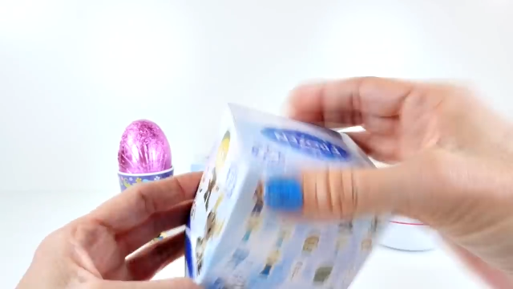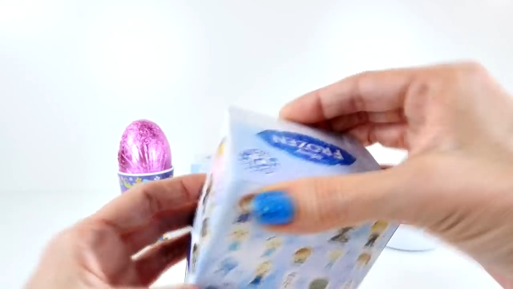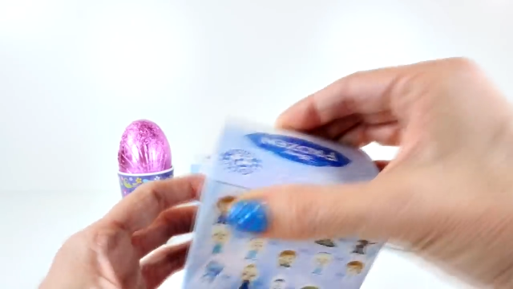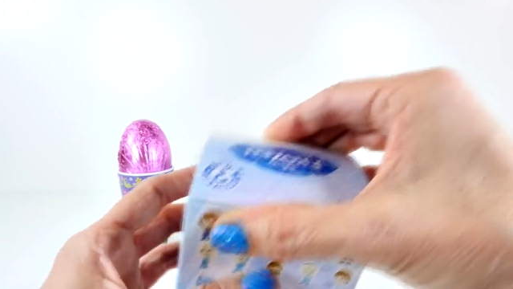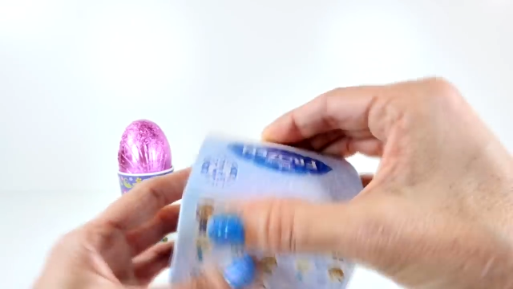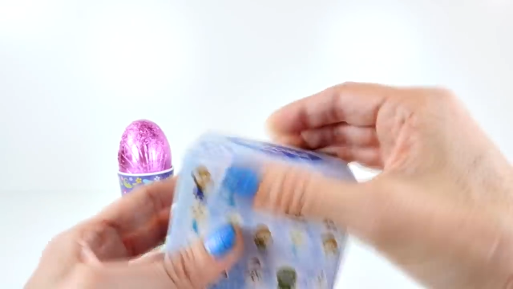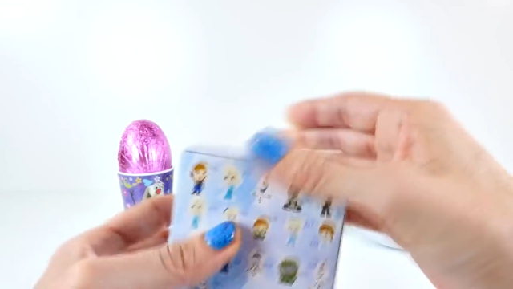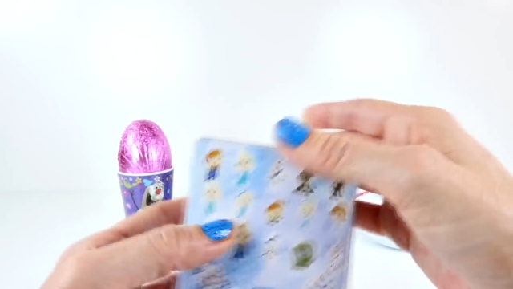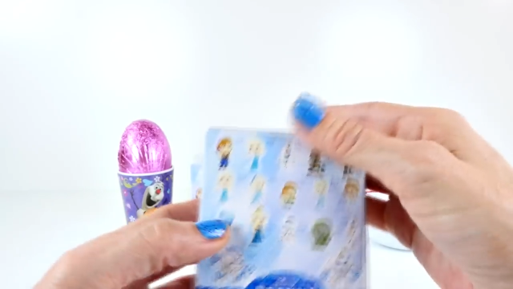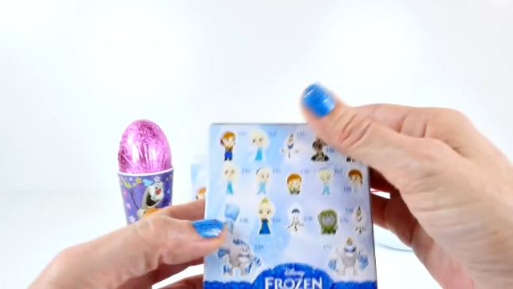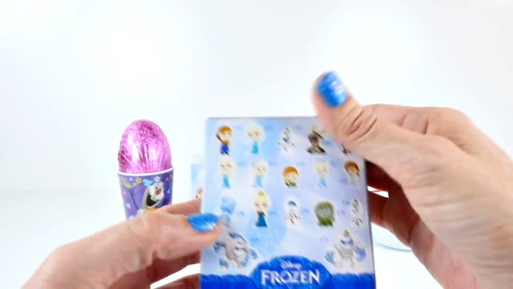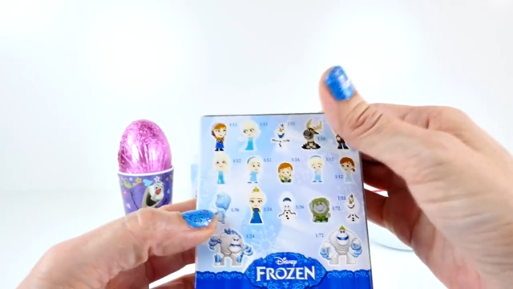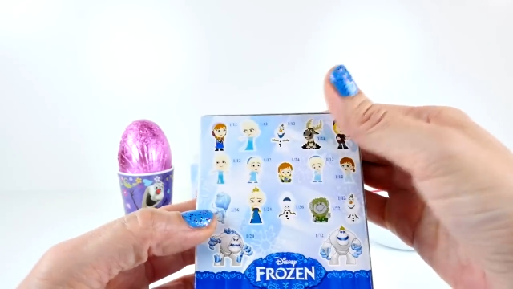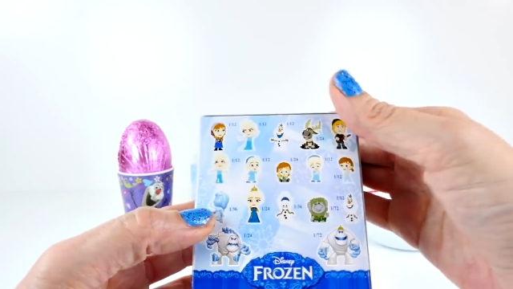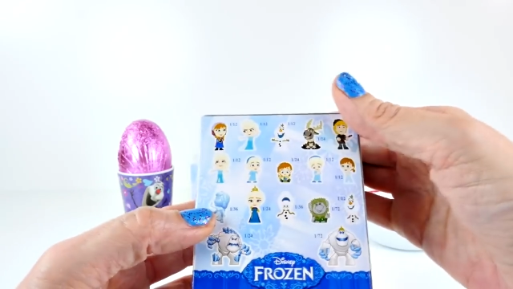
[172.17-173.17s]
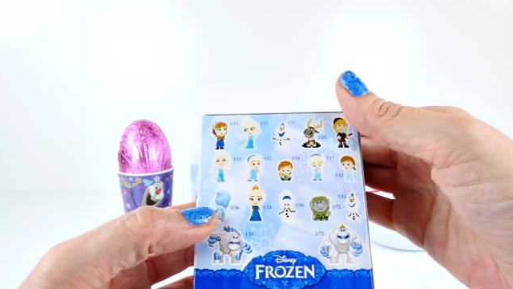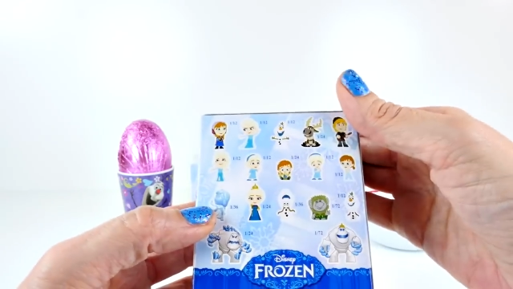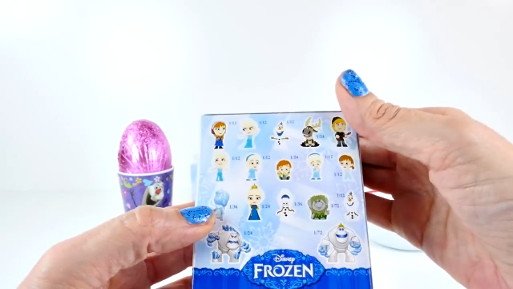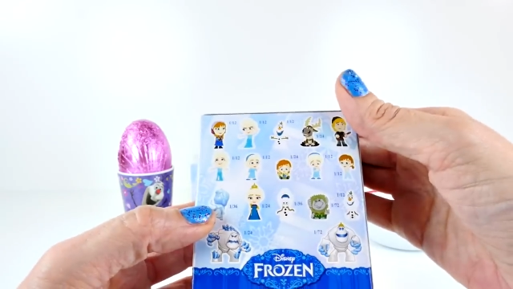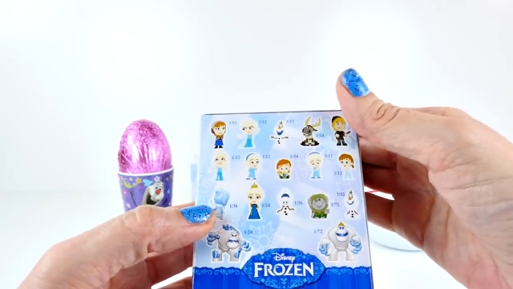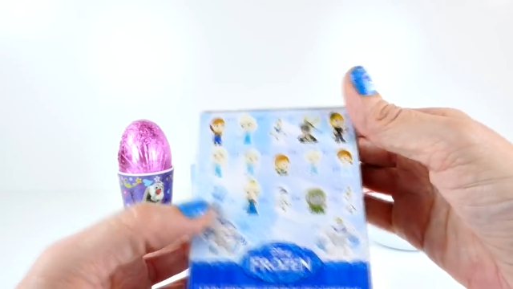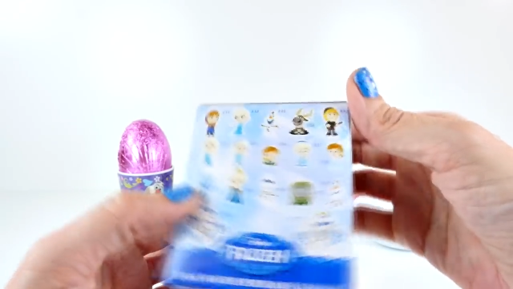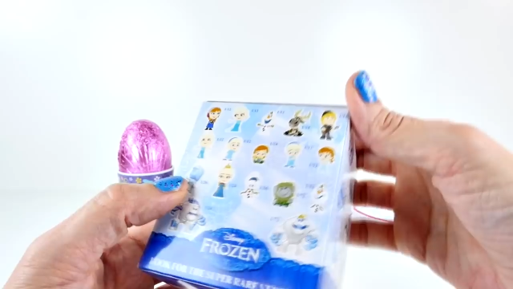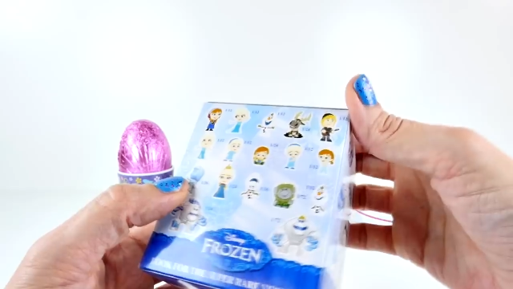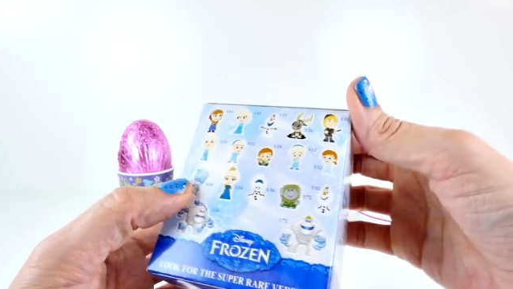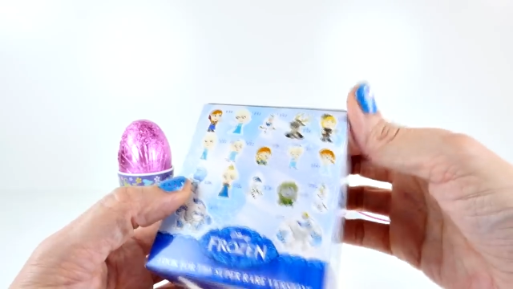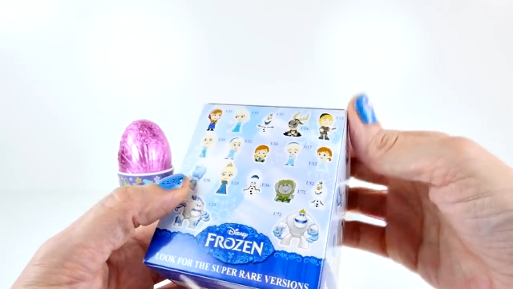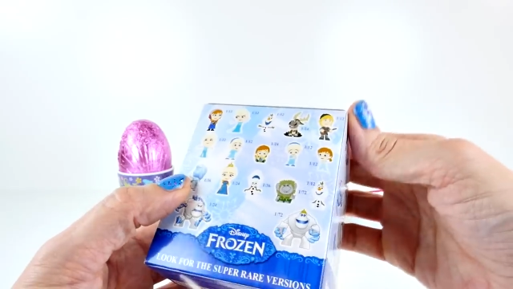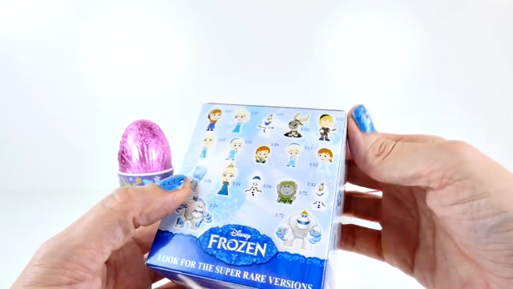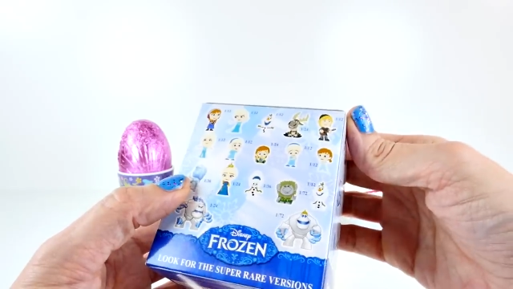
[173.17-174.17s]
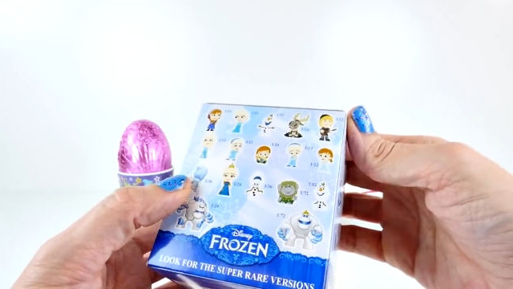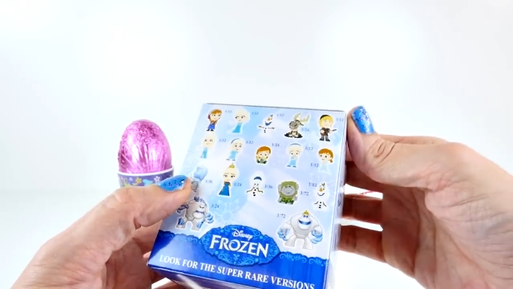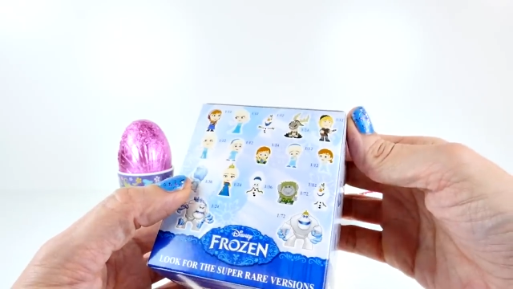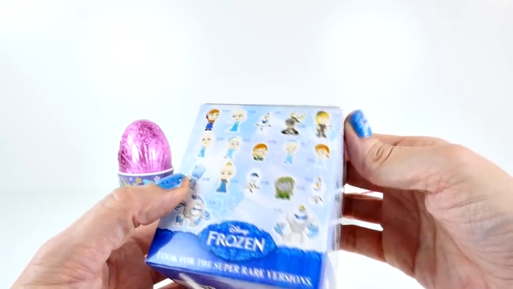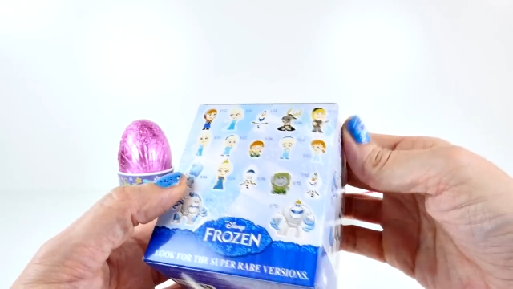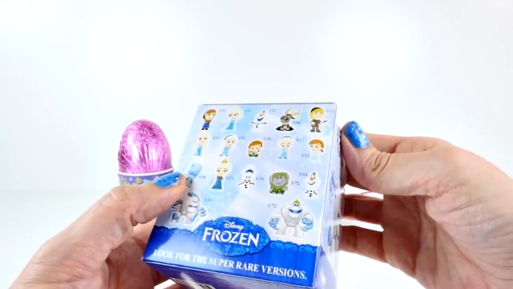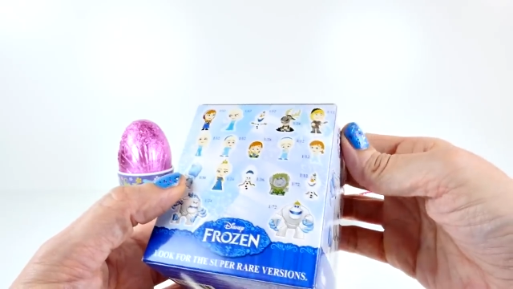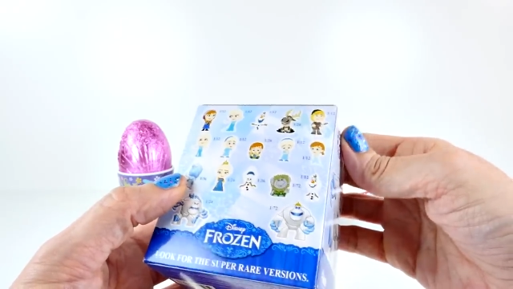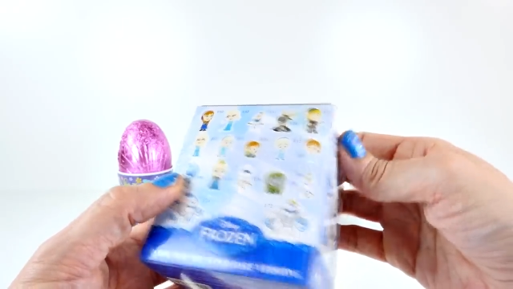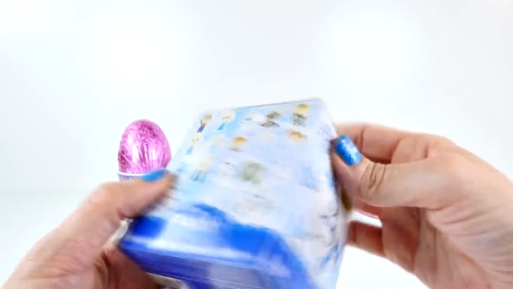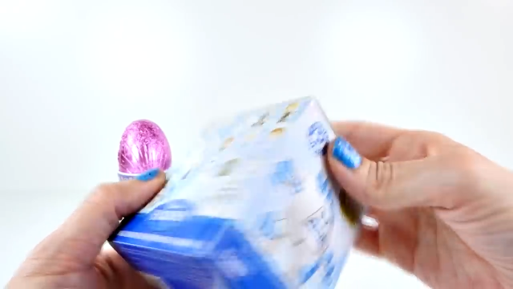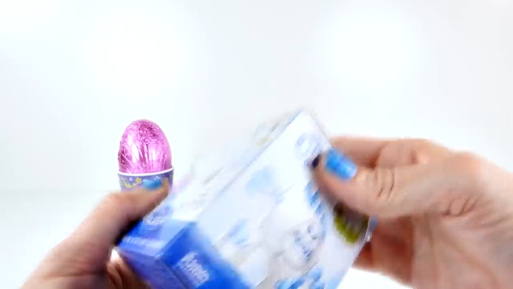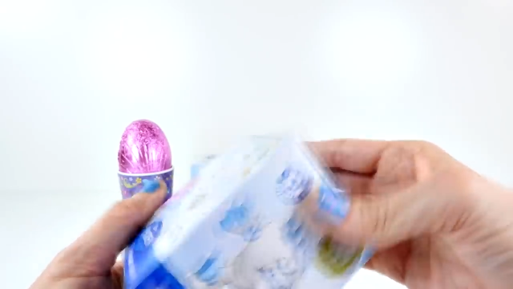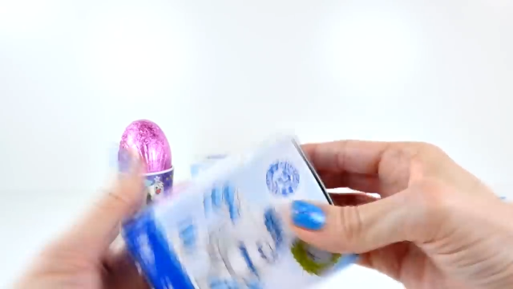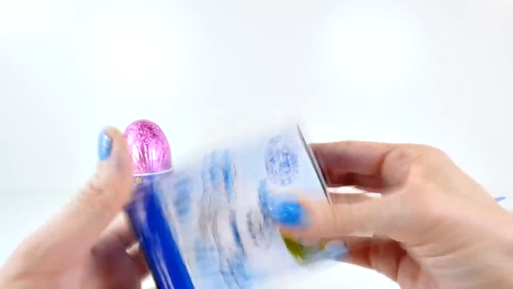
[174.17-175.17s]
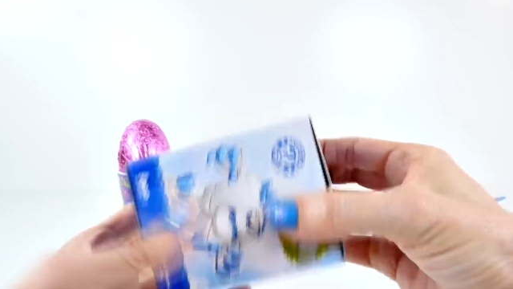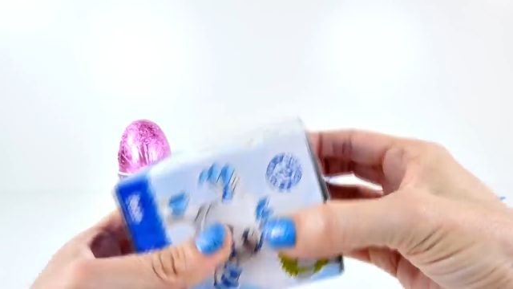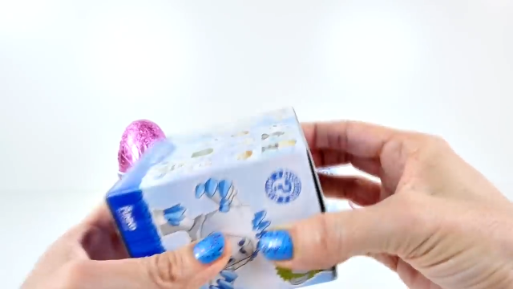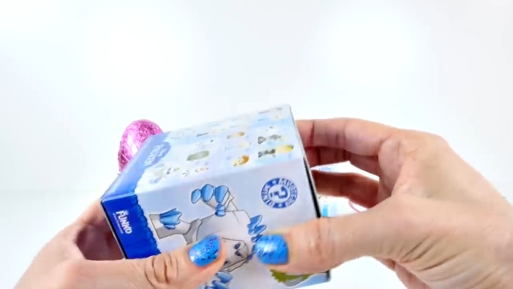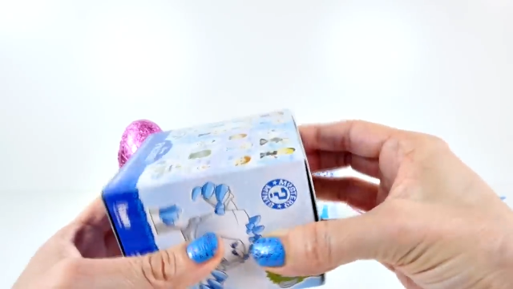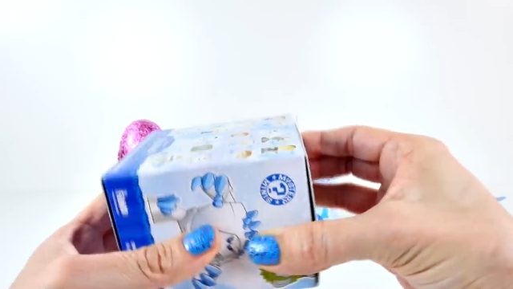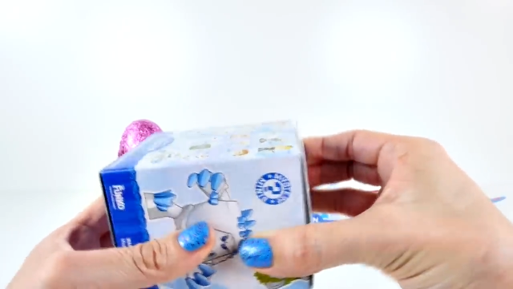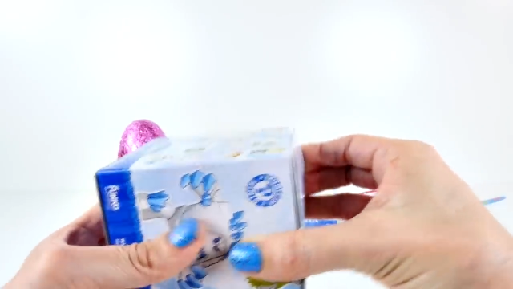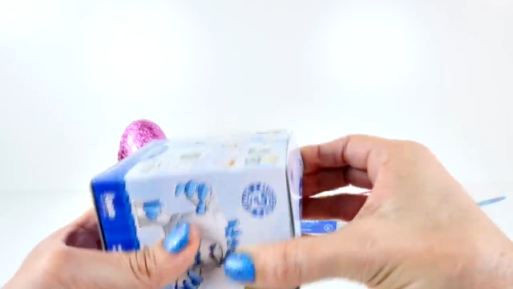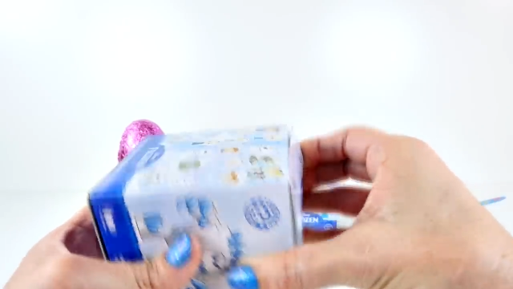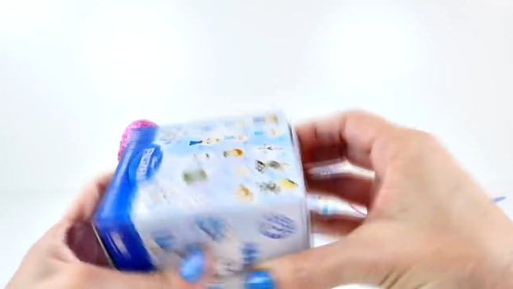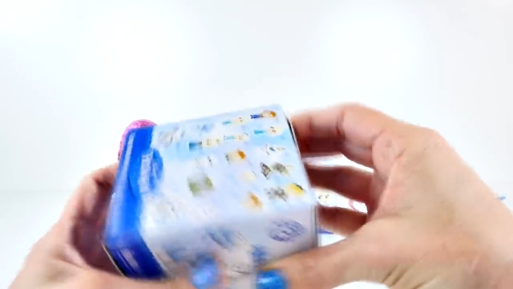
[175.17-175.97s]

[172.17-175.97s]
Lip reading: [unreadable: no face in view]